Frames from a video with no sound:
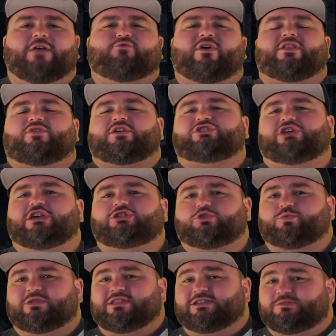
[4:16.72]
If anything changes
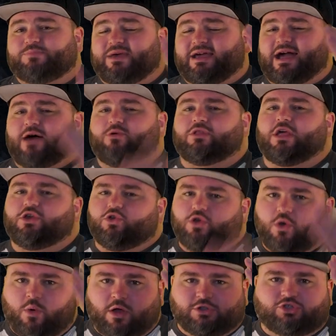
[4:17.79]
with this pick, I will let you
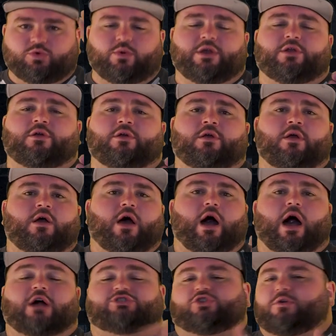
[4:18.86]
know on Twitter.
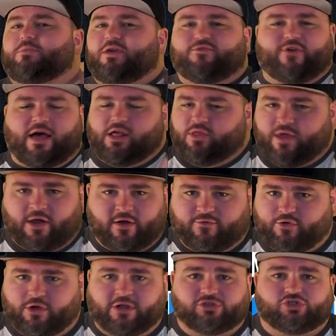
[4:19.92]
So give me a follow there if
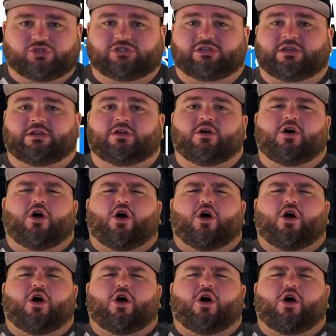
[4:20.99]
you're interested.